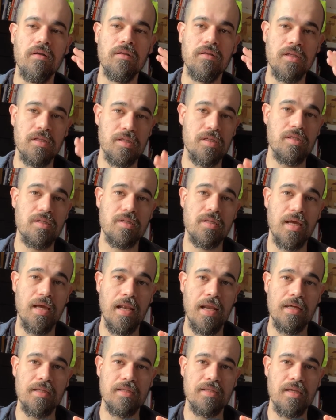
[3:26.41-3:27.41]
this is
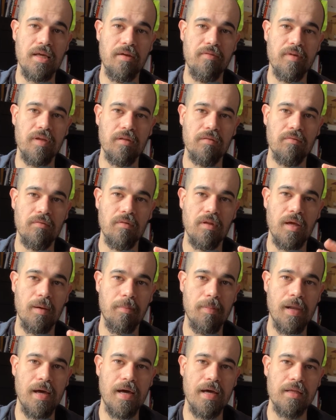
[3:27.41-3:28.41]
daylight saving
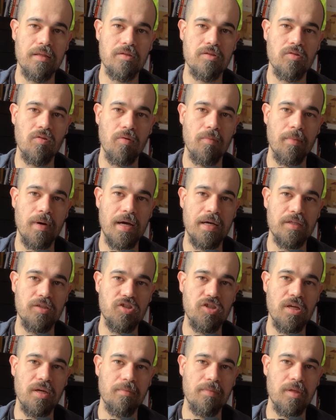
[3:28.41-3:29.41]
applied, so my
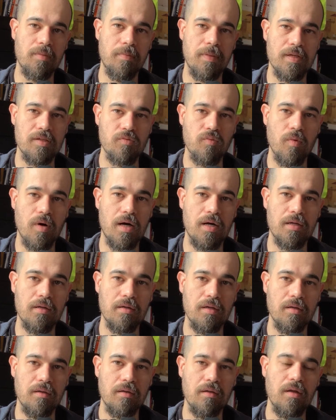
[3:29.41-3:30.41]
GMT plus
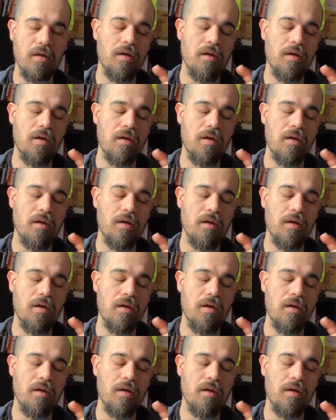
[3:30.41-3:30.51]
1